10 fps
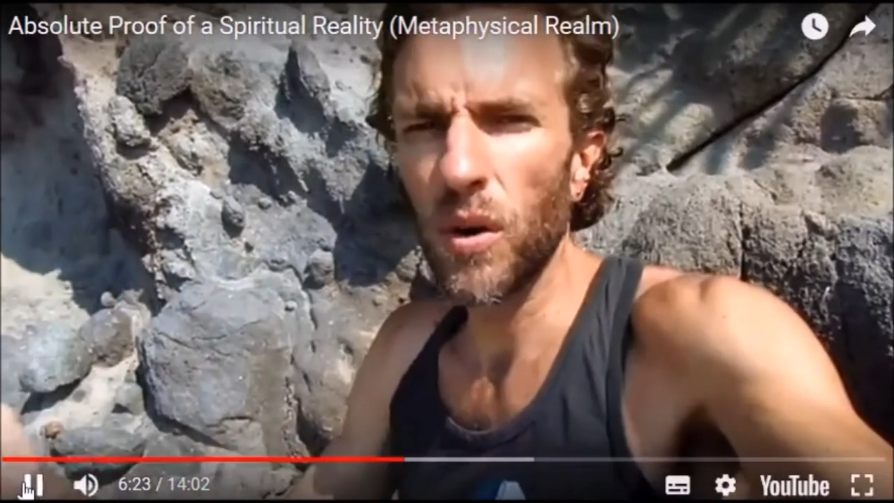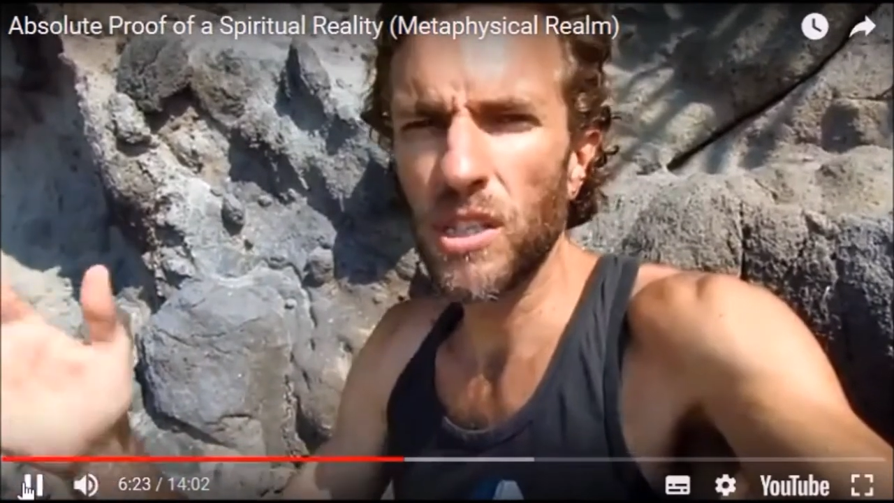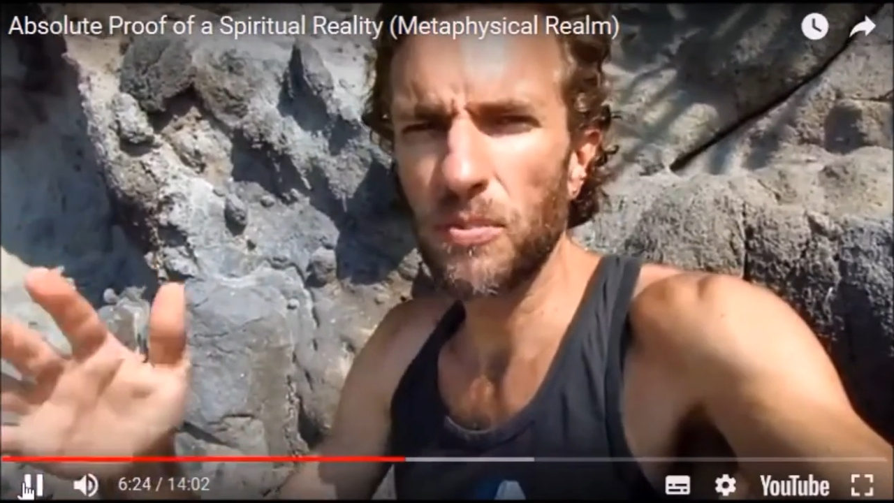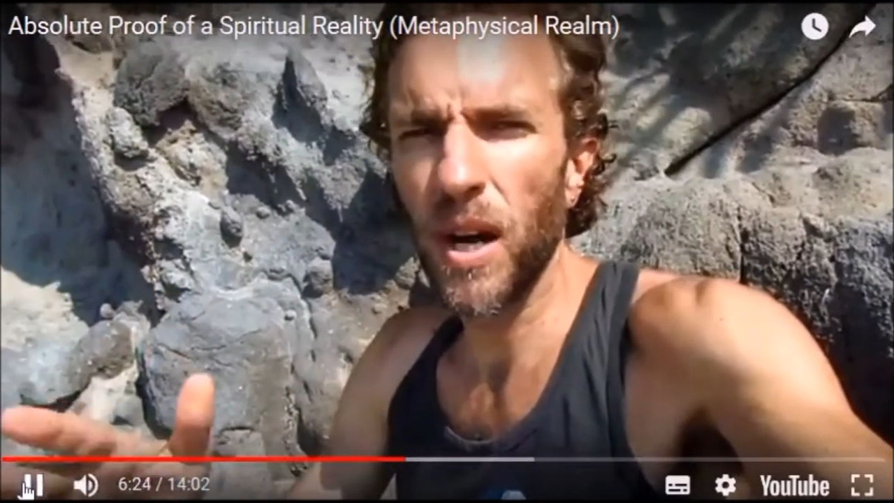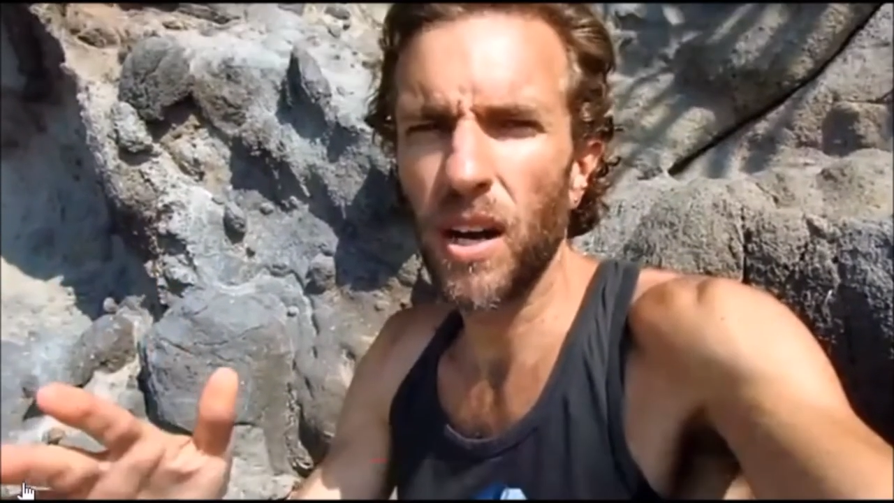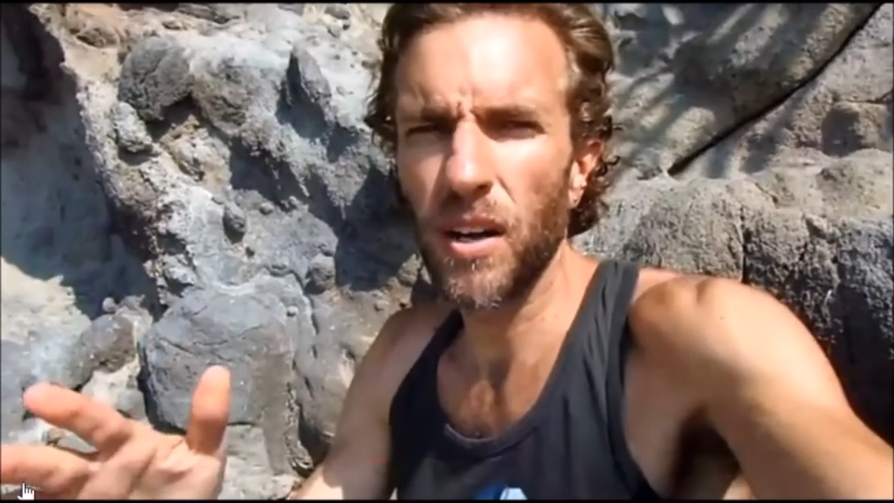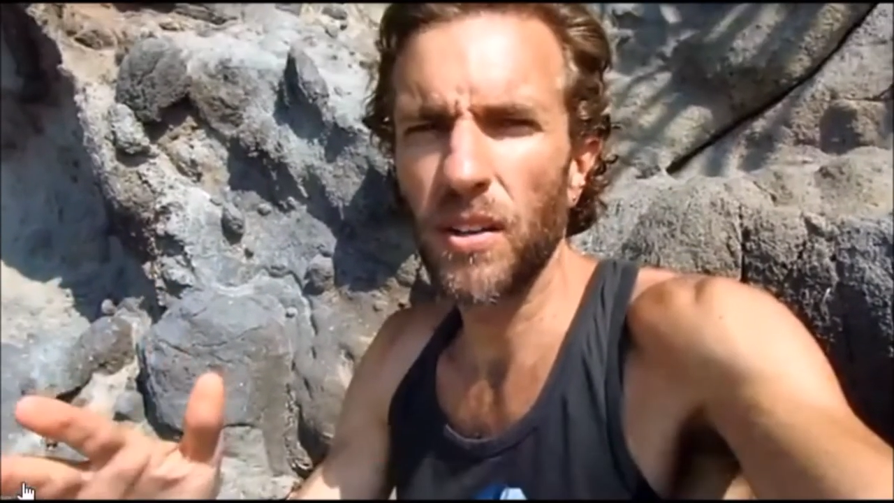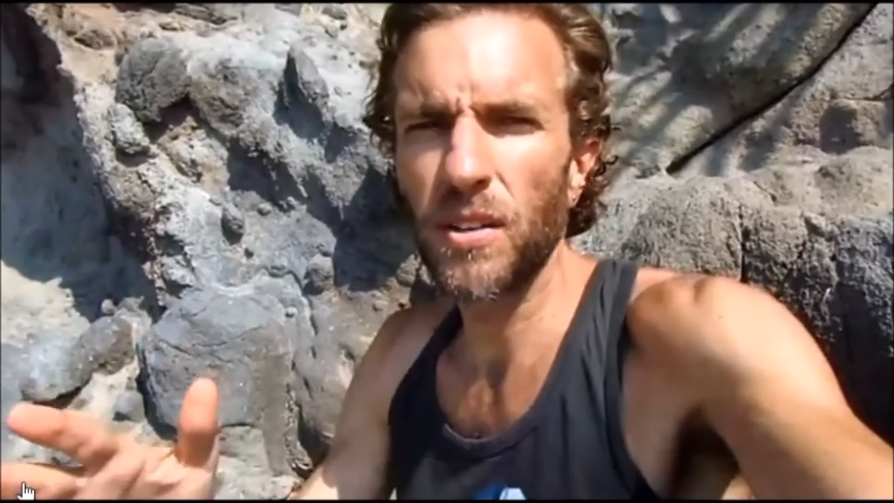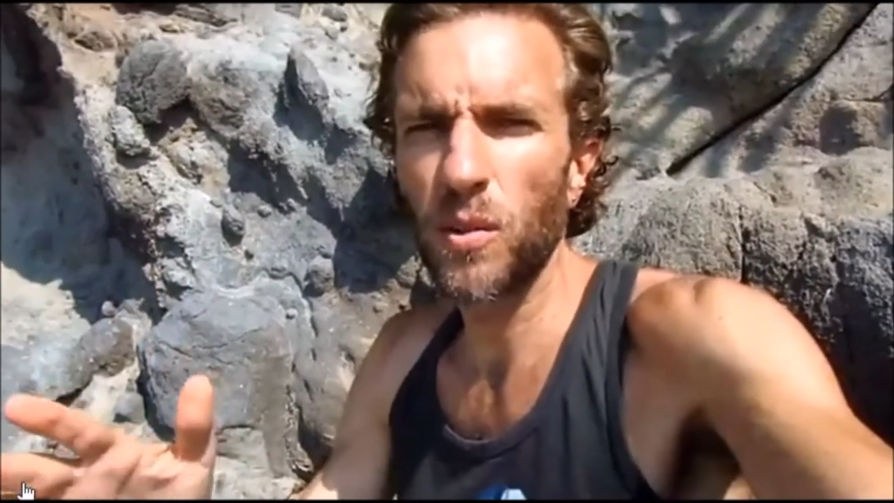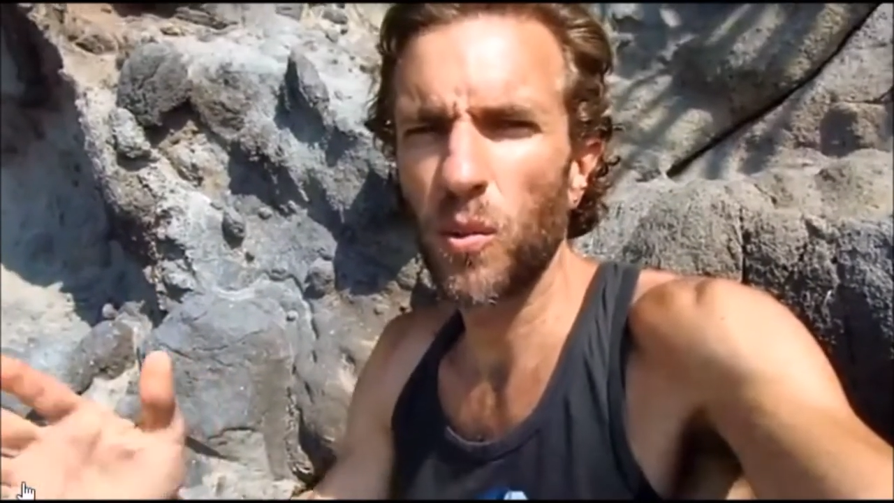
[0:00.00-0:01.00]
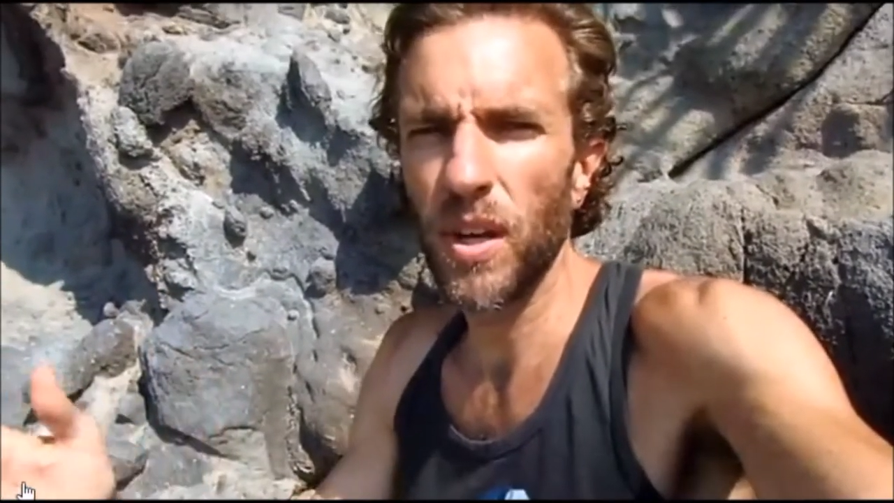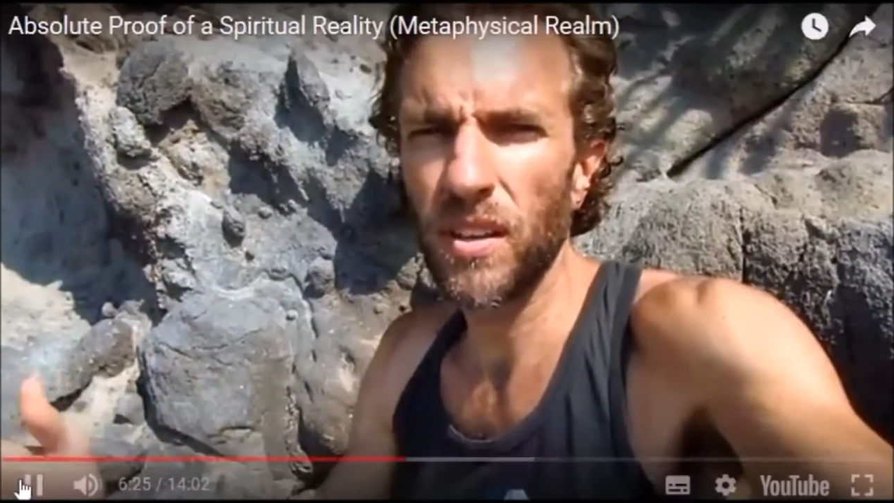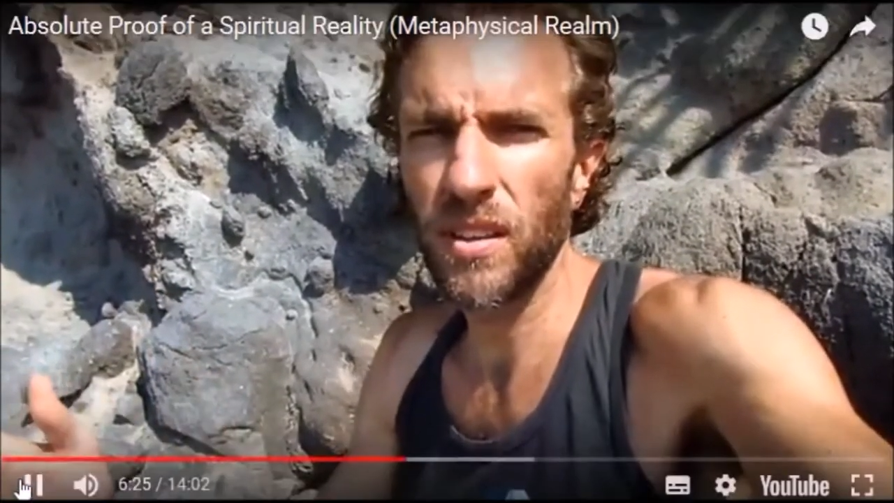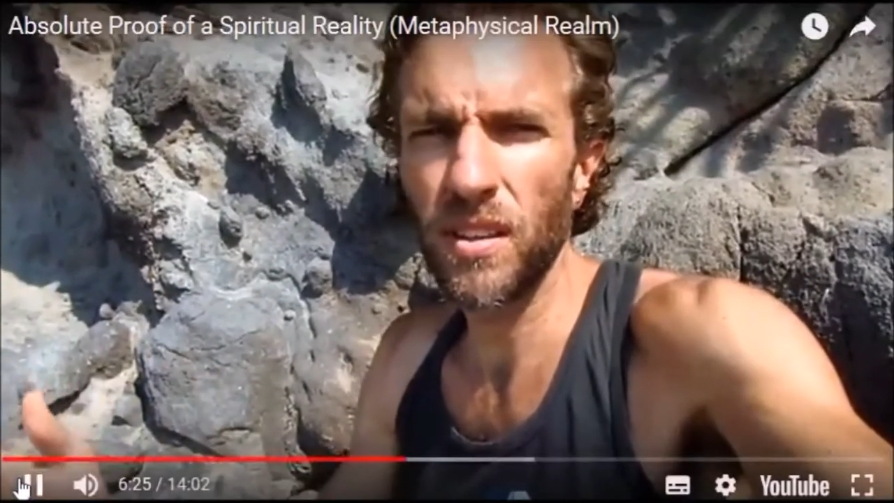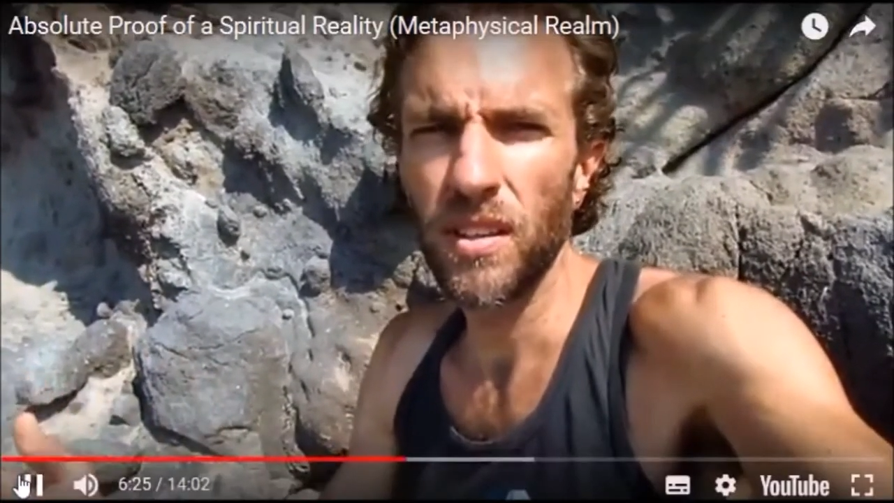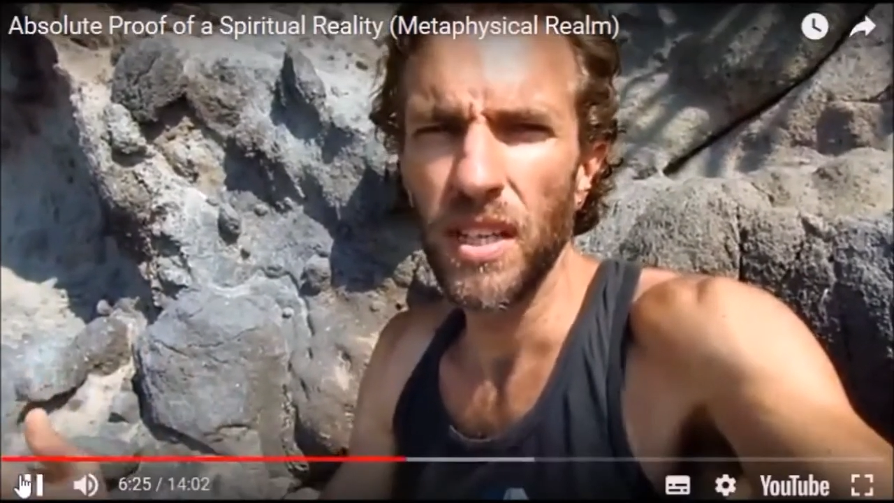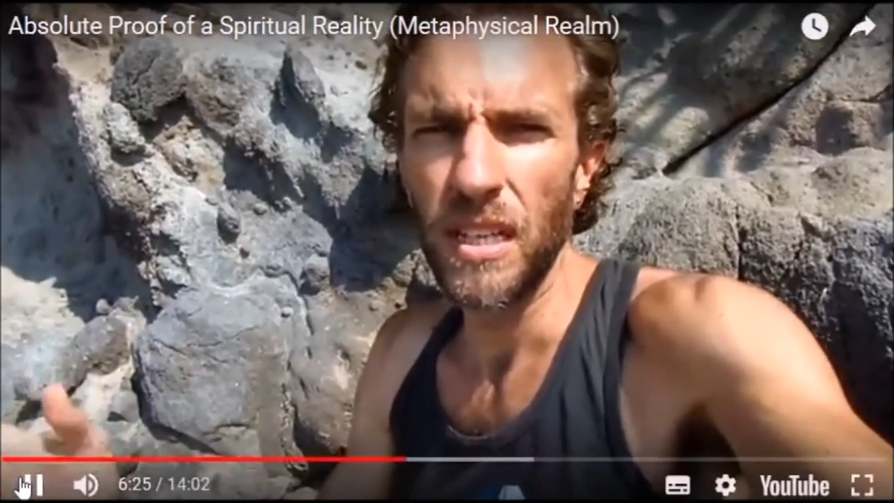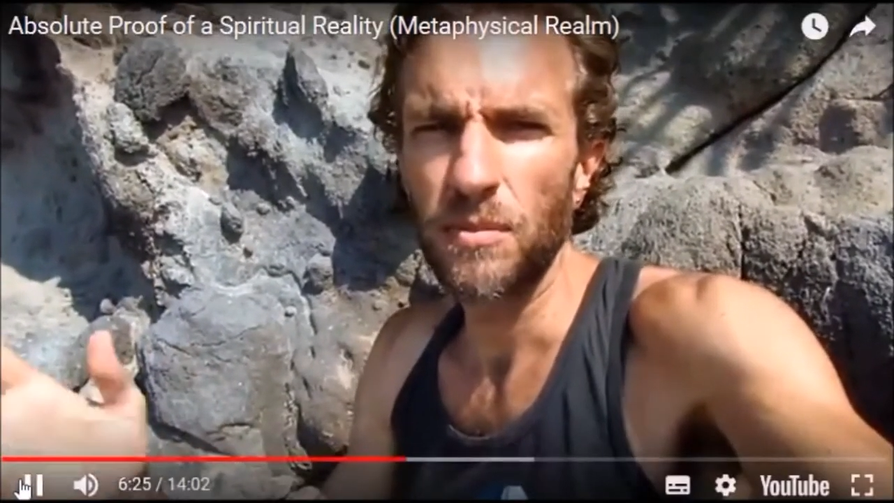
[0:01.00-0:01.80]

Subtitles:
correspond with